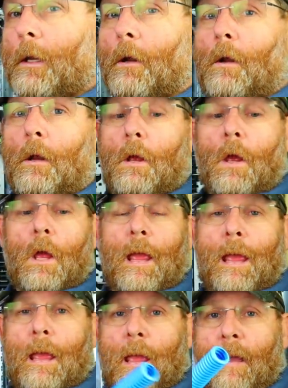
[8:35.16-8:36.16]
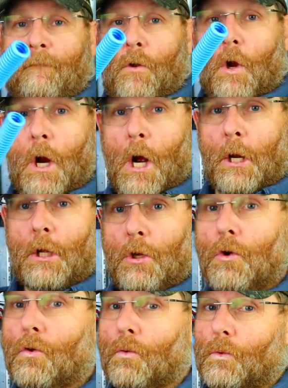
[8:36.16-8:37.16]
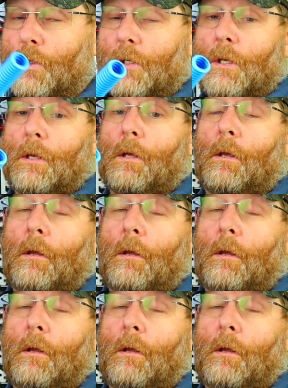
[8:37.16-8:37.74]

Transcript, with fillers: in here, if you're going to use